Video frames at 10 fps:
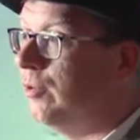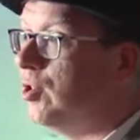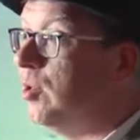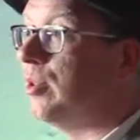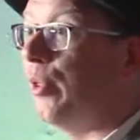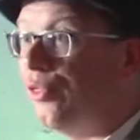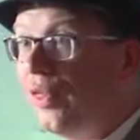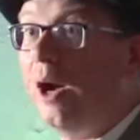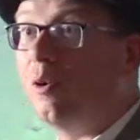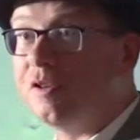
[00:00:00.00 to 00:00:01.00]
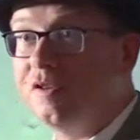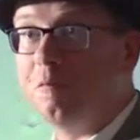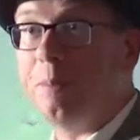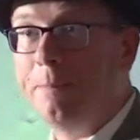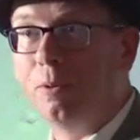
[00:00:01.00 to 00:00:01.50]
due to the thousands
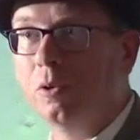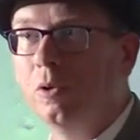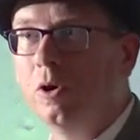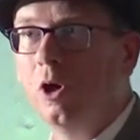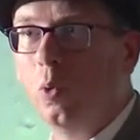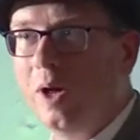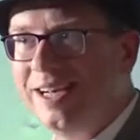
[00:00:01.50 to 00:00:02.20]
of people who are